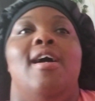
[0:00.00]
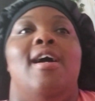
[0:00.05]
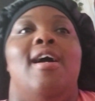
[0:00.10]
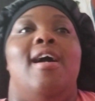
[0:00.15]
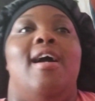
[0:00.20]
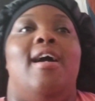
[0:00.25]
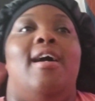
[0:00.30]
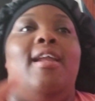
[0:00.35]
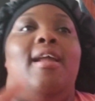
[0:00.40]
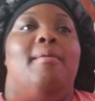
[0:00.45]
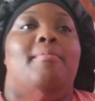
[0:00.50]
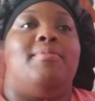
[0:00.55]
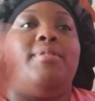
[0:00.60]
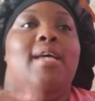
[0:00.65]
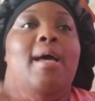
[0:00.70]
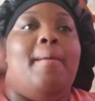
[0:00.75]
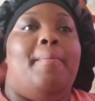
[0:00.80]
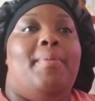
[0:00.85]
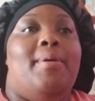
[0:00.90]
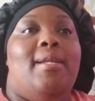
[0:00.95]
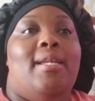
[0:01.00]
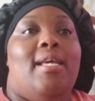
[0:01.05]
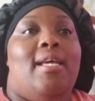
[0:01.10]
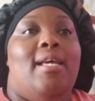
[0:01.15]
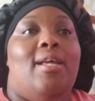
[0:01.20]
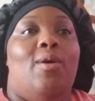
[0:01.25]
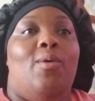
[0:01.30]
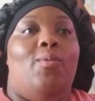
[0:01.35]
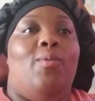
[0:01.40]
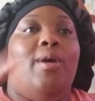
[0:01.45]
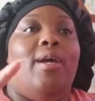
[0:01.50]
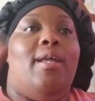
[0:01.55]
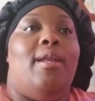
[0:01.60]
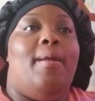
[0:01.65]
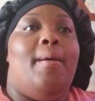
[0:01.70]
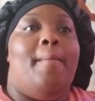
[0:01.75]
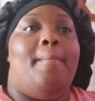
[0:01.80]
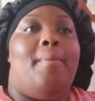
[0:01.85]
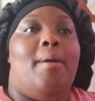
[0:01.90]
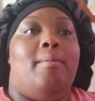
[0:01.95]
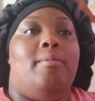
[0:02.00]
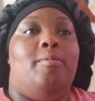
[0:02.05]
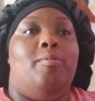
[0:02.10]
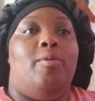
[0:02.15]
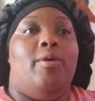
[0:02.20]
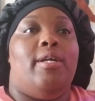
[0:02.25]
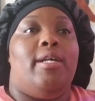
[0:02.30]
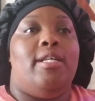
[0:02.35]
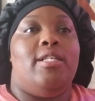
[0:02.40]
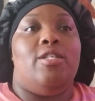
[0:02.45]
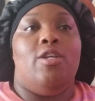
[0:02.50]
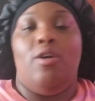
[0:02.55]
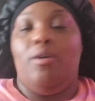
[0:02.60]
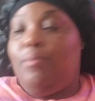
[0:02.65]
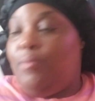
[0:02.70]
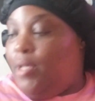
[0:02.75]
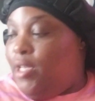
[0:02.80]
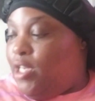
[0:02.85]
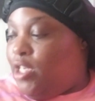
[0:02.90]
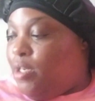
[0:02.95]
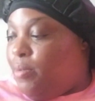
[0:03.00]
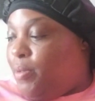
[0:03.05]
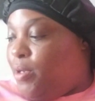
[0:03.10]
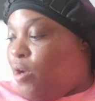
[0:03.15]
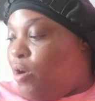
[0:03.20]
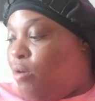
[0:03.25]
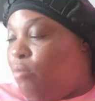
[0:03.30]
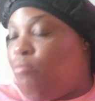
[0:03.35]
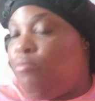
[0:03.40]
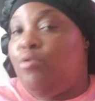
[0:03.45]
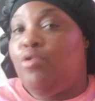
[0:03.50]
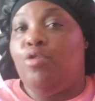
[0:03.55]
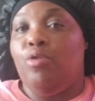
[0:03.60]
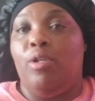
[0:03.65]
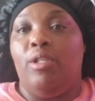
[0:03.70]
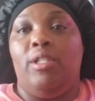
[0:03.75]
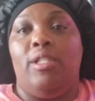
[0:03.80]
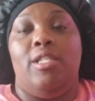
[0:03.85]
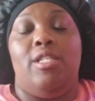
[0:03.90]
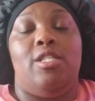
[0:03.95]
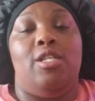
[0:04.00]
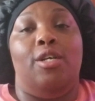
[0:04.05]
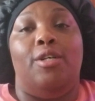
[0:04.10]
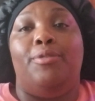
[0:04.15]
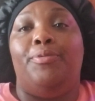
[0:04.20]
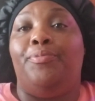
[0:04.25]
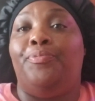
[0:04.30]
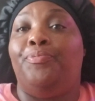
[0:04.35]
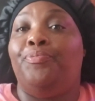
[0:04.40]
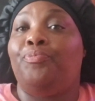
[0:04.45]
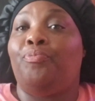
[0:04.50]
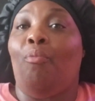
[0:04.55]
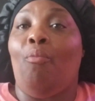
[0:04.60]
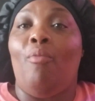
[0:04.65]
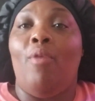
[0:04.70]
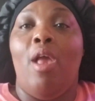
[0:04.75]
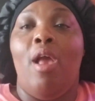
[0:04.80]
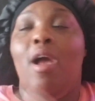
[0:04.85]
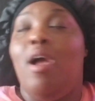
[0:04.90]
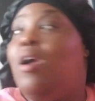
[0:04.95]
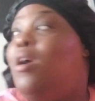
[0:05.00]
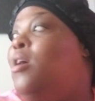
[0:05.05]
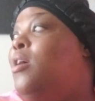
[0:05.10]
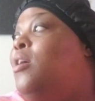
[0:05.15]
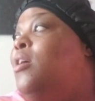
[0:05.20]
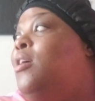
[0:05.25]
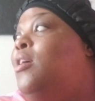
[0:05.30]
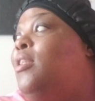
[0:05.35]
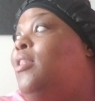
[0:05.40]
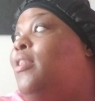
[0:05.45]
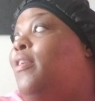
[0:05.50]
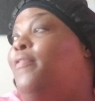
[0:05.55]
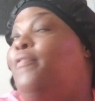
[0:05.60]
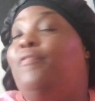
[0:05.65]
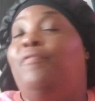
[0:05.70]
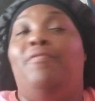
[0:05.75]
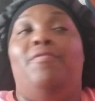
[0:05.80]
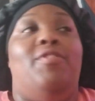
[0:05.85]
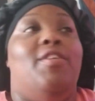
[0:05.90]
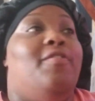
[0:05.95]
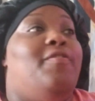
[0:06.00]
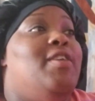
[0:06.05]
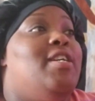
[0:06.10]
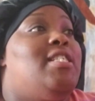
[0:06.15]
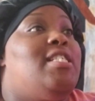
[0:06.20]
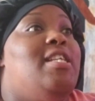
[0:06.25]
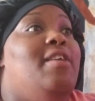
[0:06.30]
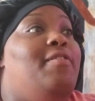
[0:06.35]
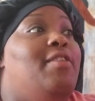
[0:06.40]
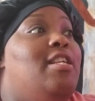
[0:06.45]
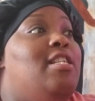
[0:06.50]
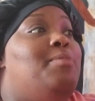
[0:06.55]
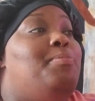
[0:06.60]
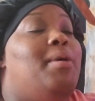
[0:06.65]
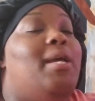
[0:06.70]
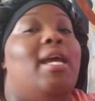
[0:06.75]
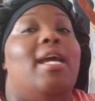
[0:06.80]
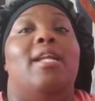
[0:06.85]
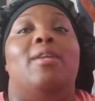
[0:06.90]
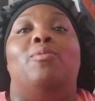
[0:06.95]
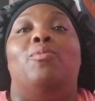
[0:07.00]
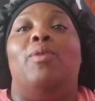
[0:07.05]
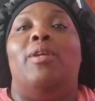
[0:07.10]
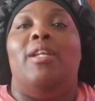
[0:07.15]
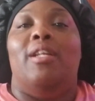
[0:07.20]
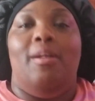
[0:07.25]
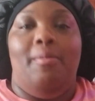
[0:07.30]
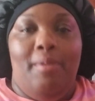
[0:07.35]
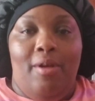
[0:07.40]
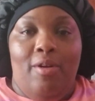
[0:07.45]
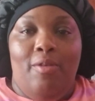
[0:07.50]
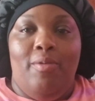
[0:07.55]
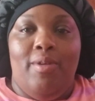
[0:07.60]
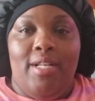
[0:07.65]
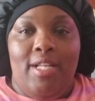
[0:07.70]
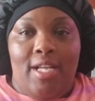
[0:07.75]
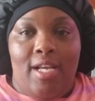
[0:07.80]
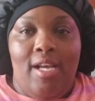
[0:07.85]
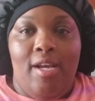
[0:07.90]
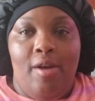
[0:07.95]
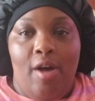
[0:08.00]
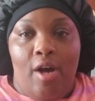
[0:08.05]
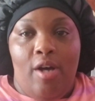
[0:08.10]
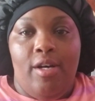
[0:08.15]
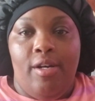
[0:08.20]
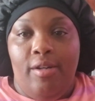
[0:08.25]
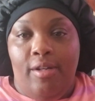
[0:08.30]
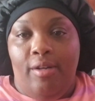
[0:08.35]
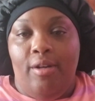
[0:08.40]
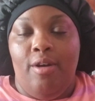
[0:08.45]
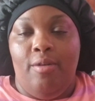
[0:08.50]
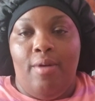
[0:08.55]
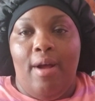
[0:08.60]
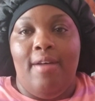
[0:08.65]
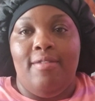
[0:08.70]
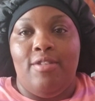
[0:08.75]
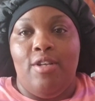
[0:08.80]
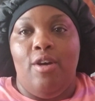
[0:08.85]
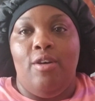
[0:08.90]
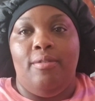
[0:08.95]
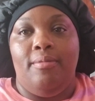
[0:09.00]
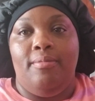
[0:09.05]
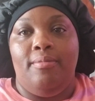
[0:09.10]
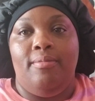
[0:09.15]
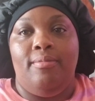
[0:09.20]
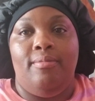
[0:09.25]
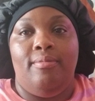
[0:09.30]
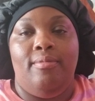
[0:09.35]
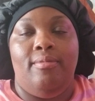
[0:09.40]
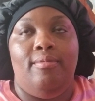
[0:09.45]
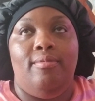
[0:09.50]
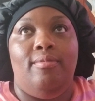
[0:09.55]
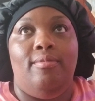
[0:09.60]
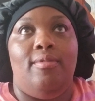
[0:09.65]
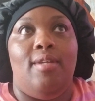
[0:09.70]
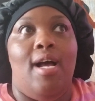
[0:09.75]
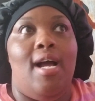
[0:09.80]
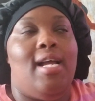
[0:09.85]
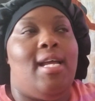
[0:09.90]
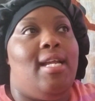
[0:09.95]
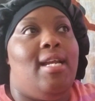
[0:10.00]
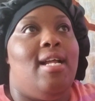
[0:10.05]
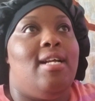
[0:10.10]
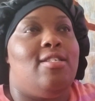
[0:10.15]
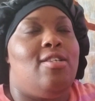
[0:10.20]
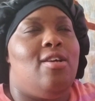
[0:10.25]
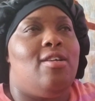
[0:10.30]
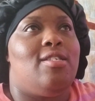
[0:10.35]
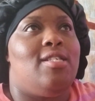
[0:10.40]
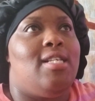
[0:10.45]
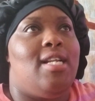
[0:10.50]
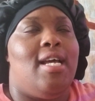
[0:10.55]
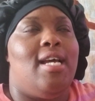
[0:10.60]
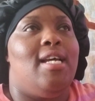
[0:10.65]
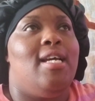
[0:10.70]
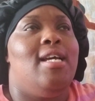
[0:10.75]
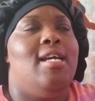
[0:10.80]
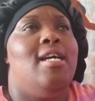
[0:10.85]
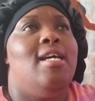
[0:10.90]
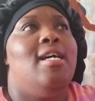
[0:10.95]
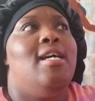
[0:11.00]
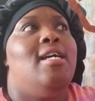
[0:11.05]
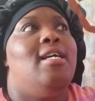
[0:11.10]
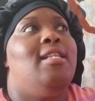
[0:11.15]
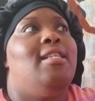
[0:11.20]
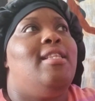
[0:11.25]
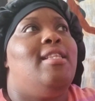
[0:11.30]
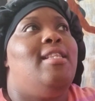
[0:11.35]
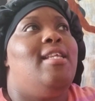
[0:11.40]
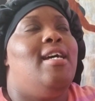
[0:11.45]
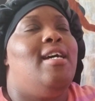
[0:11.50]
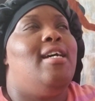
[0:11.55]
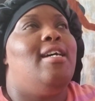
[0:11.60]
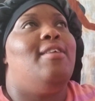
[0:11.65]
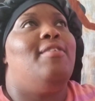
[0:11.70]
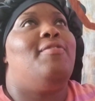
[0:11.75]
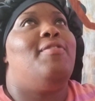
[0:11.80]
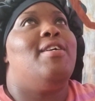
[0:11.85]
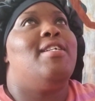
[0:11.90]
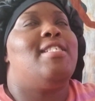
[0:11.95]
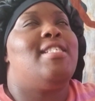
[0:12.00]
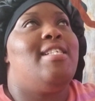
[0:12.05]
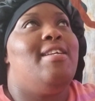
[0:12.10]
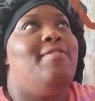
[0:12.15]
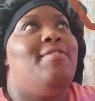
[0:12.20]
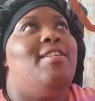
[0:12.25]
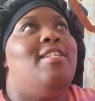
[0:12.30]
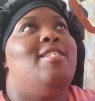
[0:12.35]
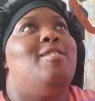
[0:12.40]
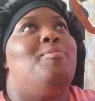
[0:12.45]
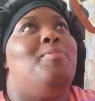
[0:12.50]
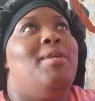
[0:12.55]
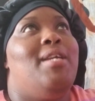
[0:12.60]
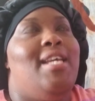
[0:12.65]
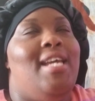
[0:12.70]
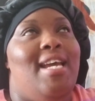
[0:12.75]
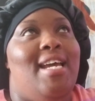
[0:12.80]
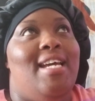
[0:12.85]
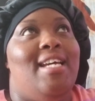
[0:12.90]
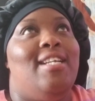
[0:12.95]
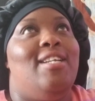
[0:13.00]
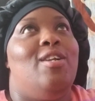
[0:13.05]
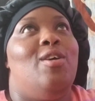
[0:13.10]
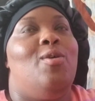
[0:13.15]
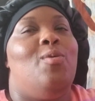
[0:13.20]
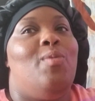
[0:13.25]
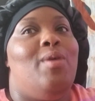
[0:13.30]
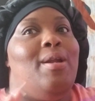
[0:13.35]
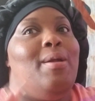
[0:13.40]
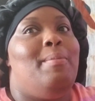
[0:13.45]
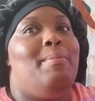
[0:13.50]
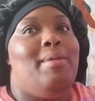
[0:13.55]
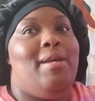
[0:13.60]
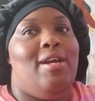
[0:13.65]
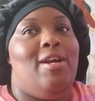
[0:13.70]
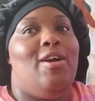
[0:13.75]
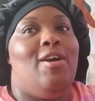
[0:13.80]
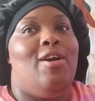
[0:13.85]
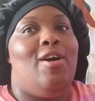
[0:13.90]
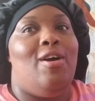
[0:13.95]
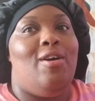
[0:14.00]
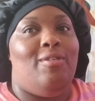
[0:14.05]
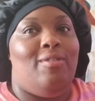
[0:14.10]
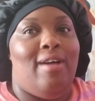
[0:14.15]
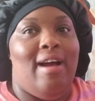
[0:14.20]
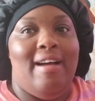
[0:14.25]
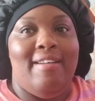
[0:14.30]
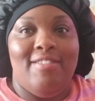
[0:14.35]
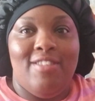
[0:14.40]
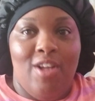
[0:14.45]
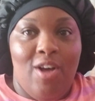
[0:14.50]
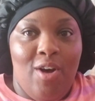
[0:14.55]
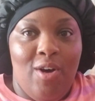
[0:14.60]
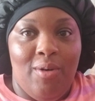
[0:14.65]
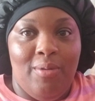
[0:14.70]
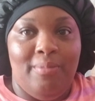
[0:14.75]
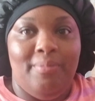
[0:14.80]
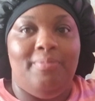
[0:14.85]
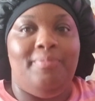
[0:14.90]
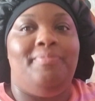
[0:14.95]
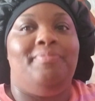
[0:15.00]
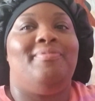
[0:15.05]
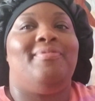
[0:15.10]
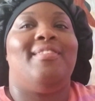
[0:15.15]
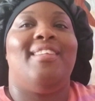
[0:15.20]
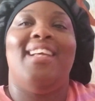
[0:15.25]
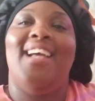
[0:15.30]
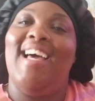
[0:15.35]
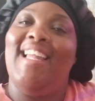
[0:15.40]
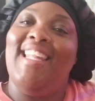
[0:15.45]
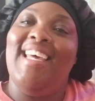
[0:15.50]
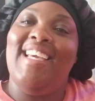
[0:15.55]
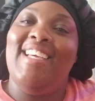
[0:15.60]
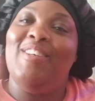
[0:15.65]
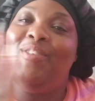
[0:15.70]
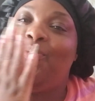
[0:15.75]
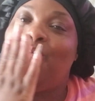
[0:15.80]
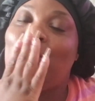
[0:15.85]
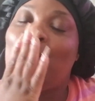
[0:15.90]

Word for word: And I'm tapping in when baby boy gets home. He should be home shortly, so. The, the festivities begin when the uh, arrives home. I cannot talk today. The festivities begin when Amir arrives home. I love you.